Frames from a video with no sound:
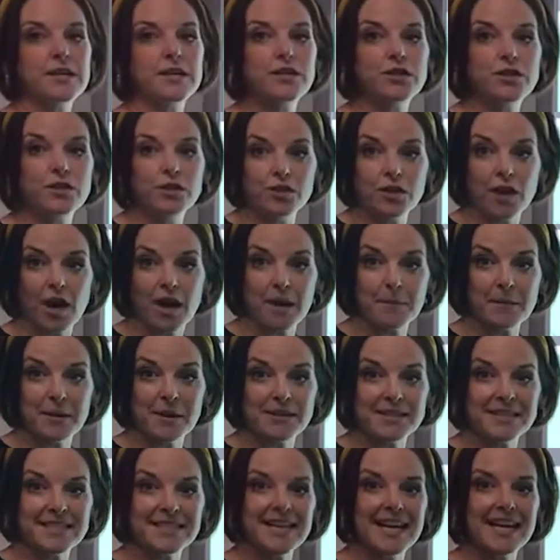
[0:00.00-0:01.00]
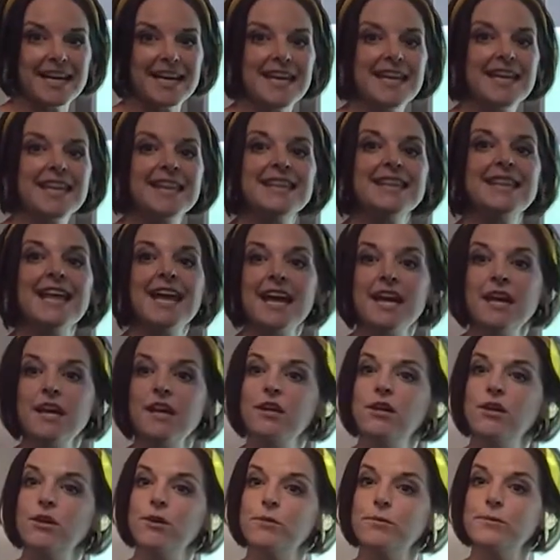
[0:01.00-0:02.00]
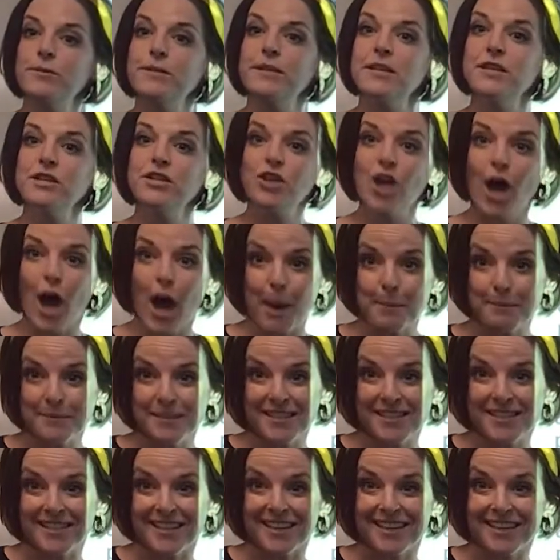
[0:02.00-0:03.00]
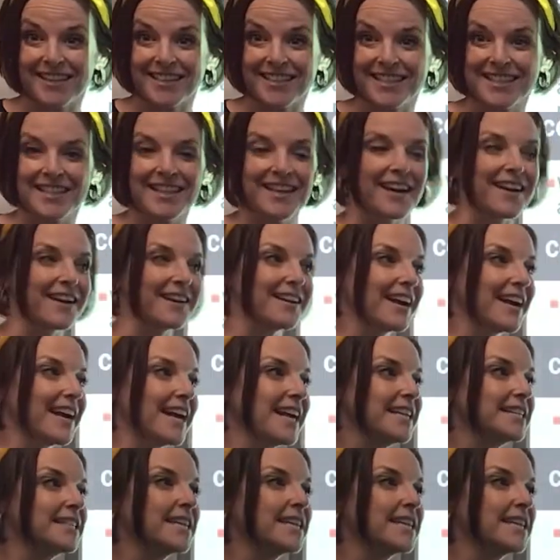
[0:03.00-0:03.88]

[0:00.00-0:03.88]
to talk about and study, they use chopsticks, all right?